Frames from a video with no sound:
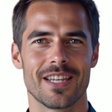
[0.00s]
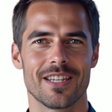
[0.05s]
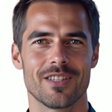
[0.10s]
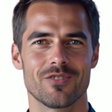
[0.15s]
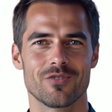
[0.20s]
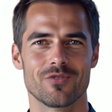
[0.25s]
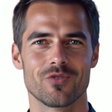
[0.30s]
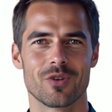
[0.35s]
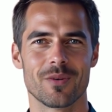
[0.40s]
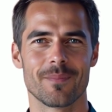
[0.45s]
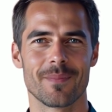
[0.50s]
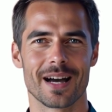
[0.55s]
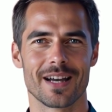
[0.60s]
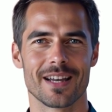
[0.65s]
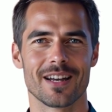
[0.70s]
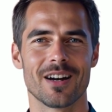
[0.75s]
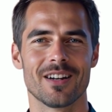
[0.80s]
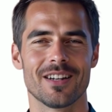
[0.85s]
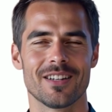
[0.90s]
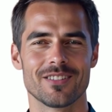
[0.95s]
change
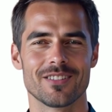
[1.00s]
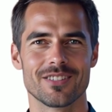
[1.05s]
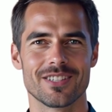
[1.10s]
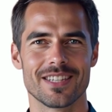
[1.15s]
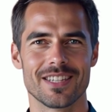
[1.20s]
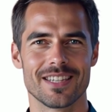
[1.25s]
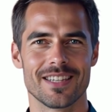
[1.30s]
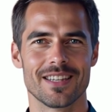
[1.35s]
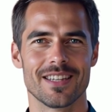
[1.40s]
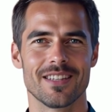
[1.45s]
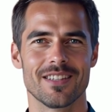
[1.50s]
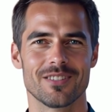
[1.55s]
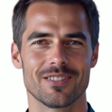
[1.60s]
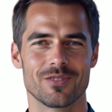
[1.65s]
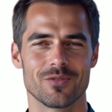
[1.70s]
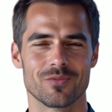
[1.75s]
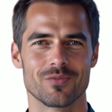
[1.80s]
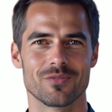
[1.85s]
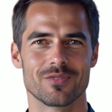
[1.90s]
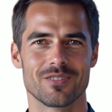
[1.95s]
your biology
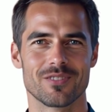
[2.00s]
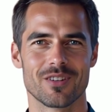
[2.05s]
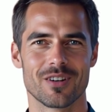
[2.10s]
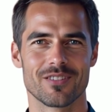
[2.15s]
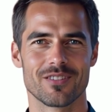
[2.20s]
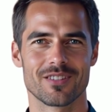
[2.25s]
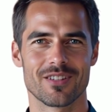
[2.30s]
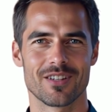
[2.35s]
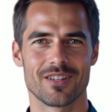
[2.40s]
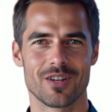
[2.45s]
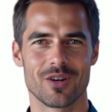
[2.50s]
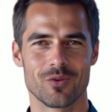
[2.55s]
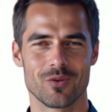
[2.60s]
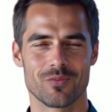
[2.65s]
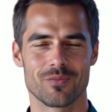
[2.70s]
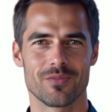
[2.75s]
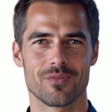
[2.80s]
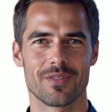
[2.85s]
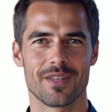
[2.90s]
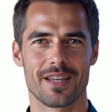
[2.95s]
through thought
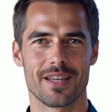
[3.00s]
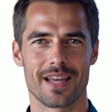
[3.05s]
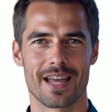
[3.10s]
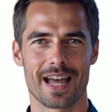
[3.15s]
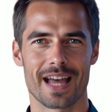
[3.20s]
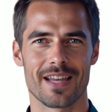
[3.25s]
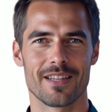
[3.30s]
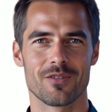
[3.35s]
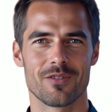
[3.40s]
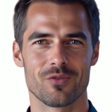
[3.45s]
alone